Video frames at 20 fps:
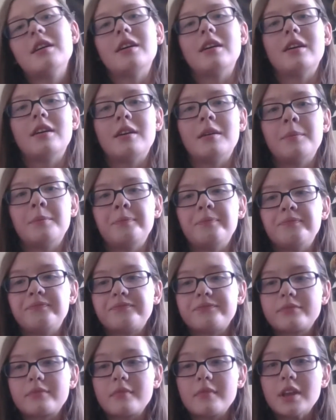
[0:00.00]
And
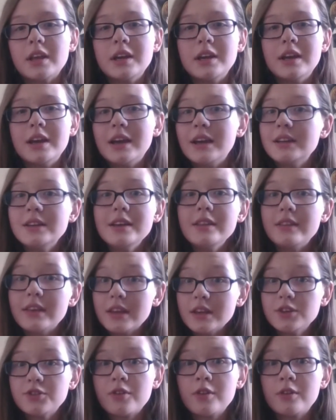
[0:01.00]
in the
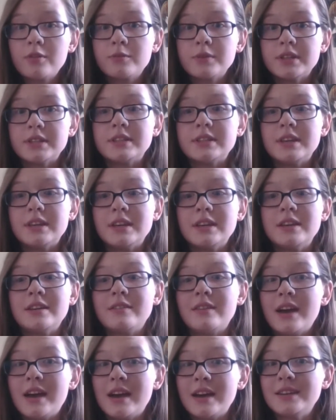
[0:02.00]
intro we see
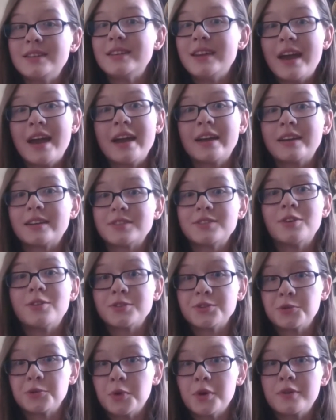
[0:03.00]
that Yang is
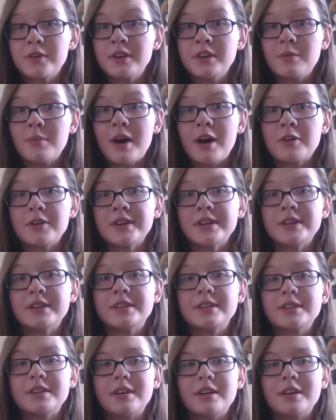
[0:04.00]
also worried about it.